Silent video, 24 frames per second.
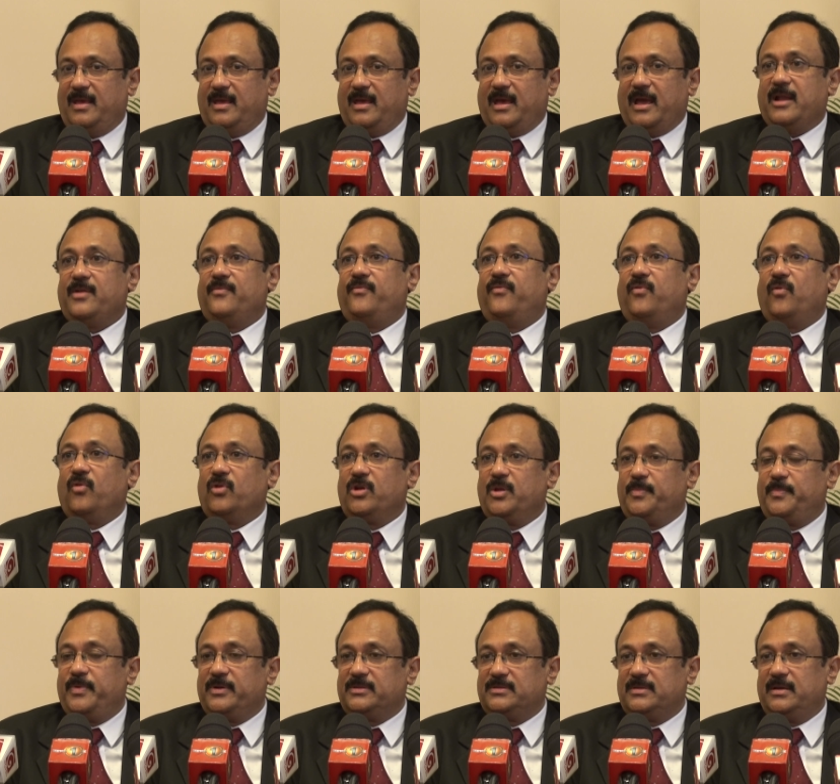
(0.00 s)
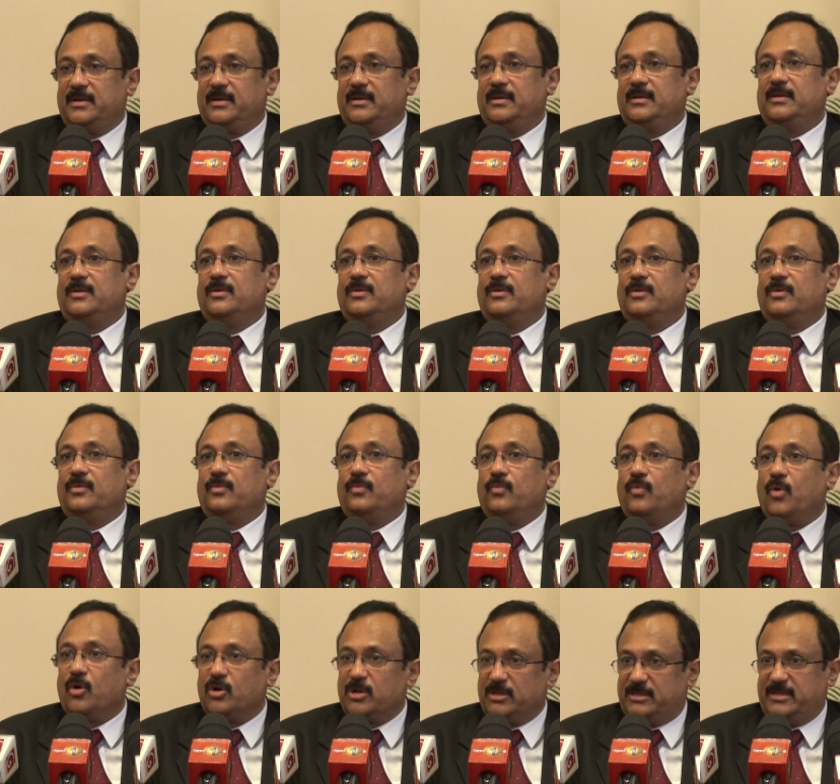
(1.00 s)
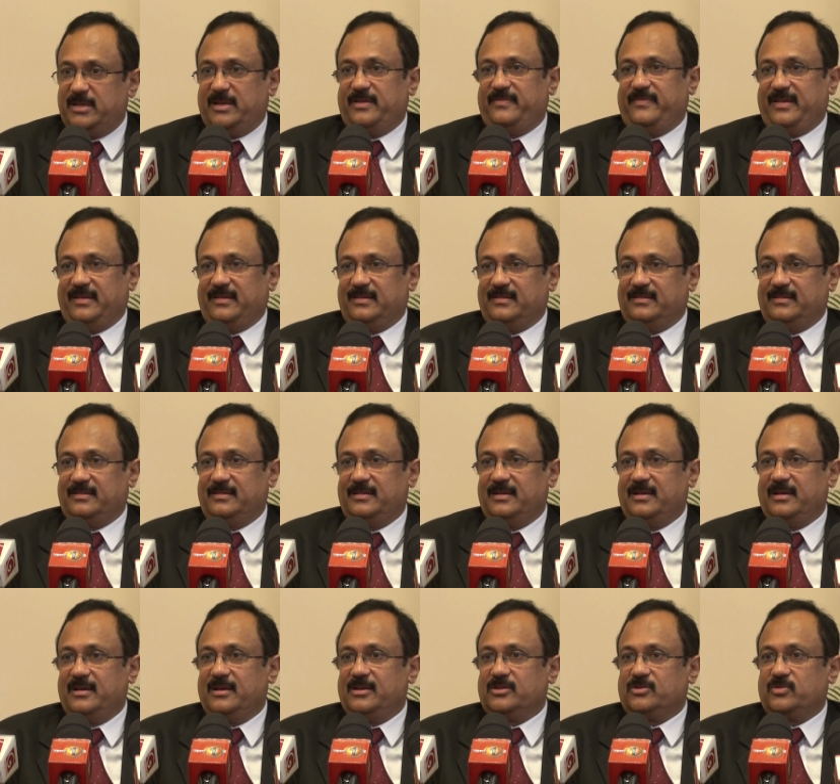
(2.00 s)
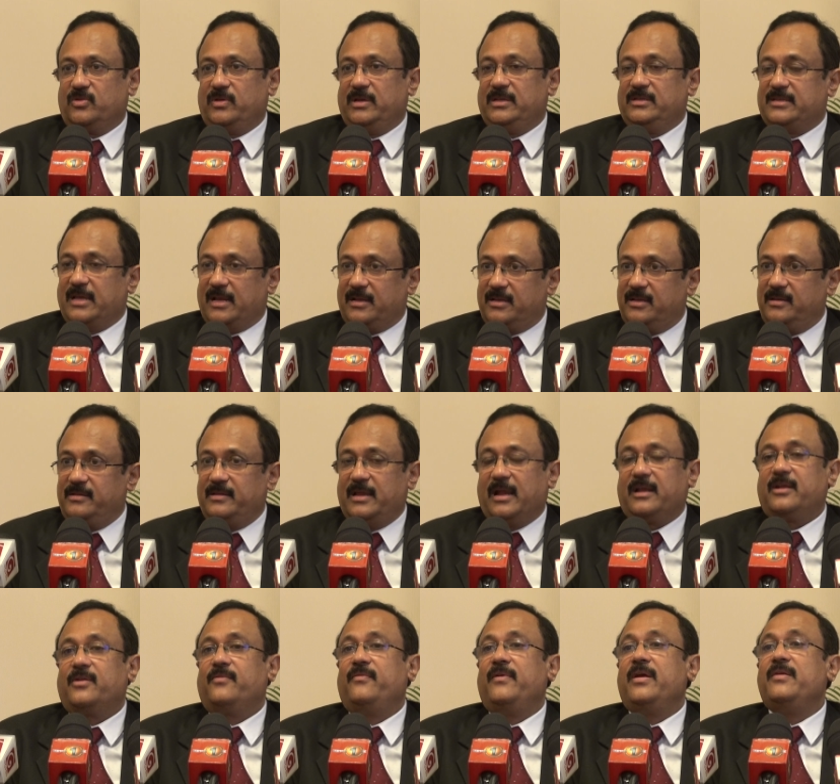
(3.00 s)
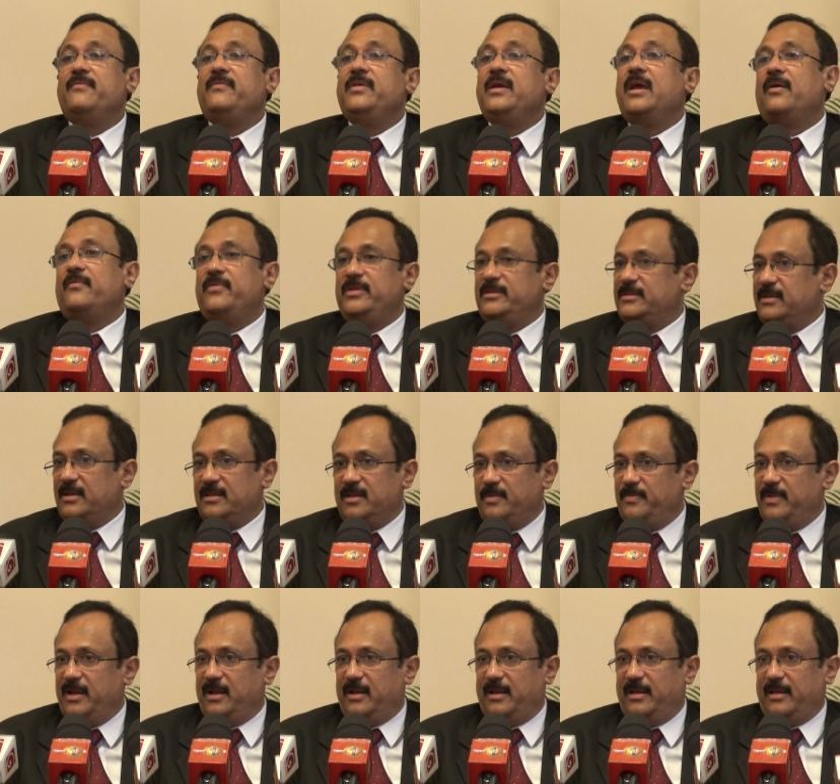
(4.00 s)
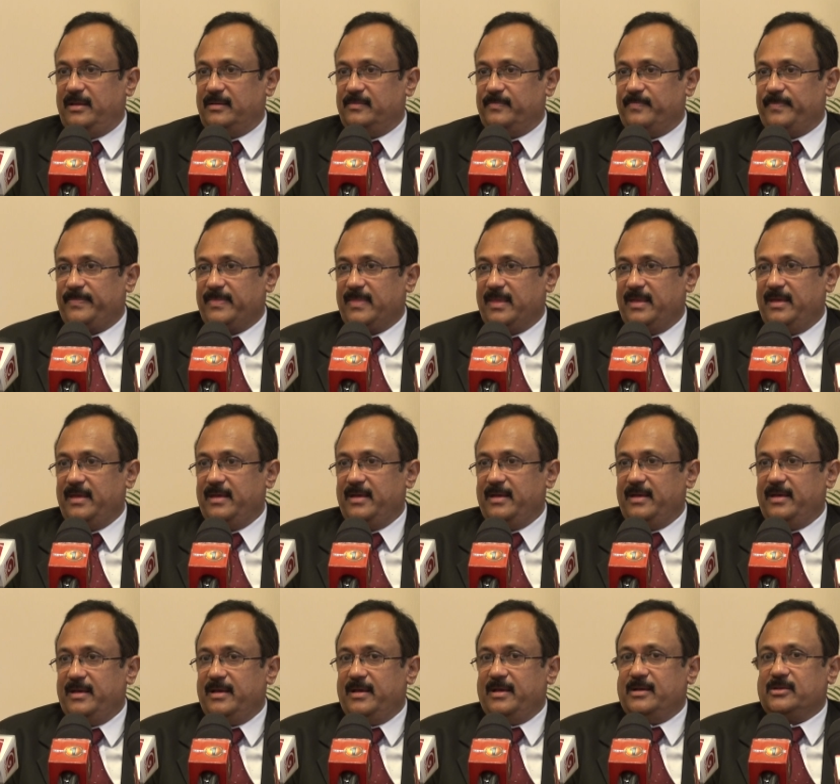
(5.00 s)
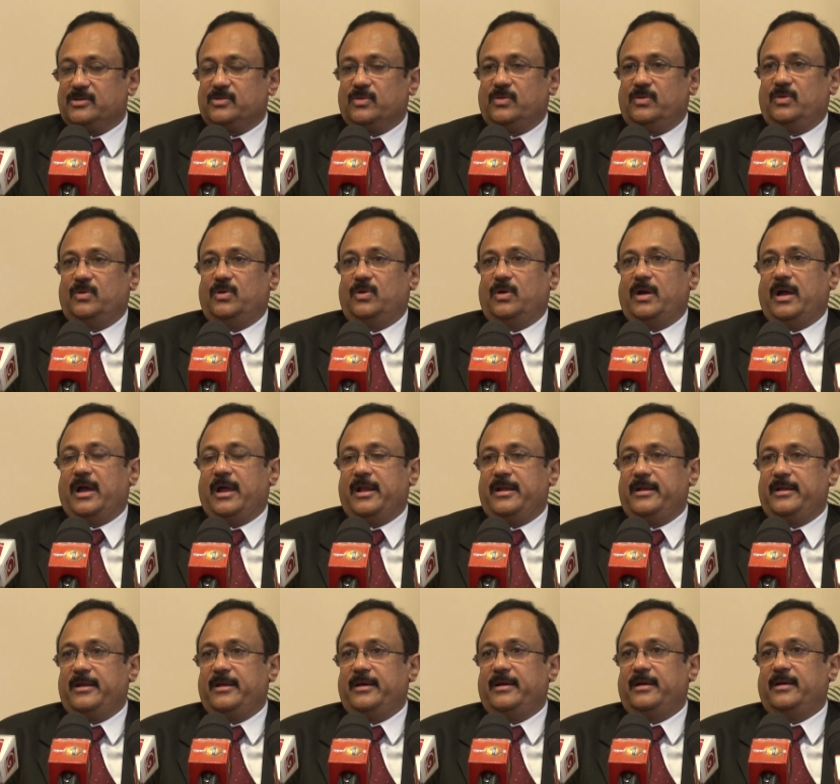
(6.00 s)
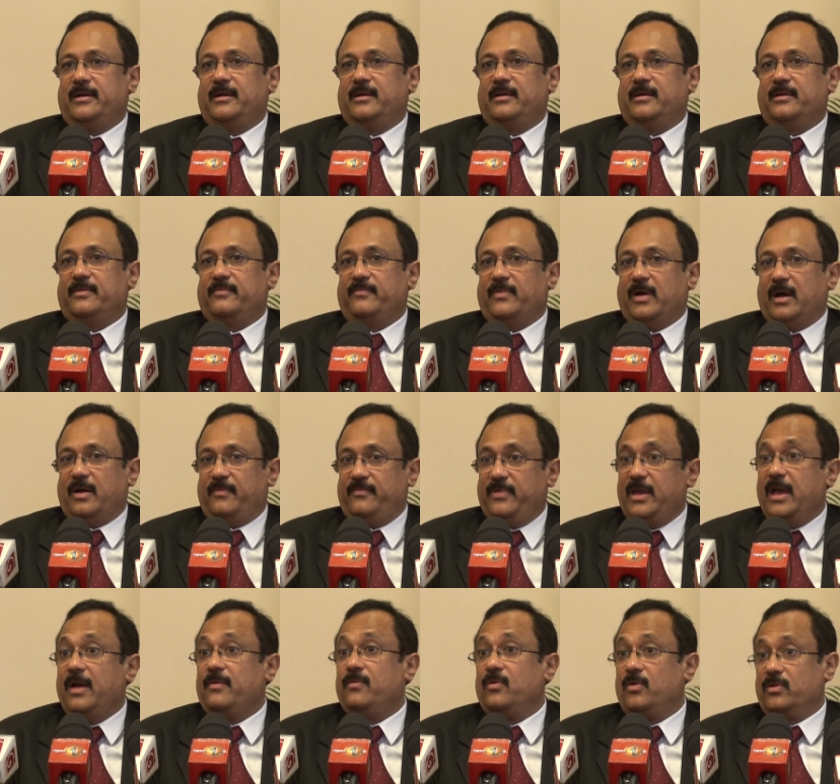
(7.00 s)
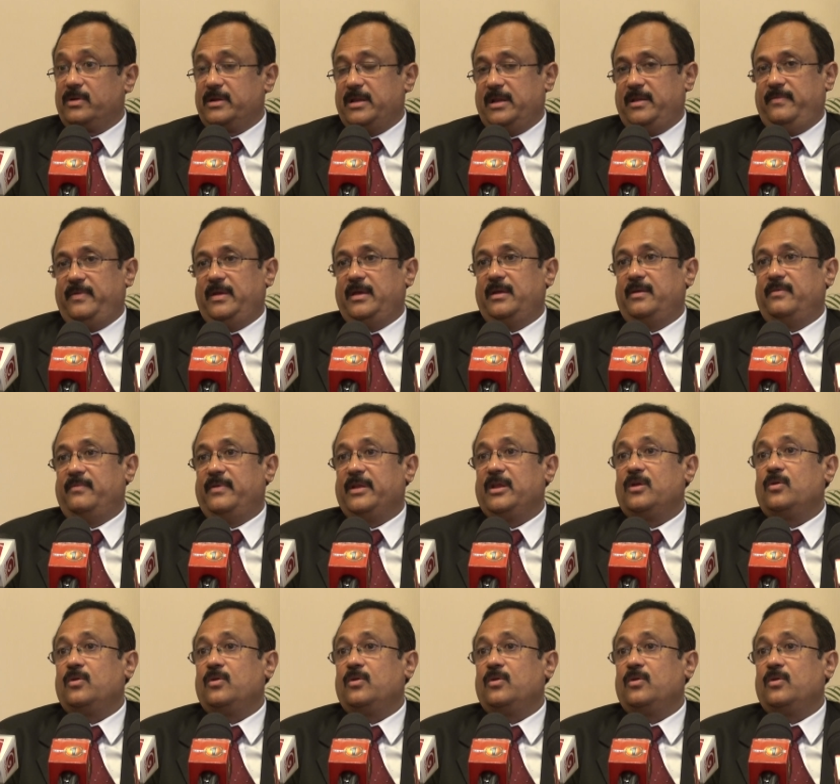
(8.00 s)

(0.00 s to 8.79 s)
and 40% water saving. So, in that, that way we have designed the building. So, and uh, we have got anyway very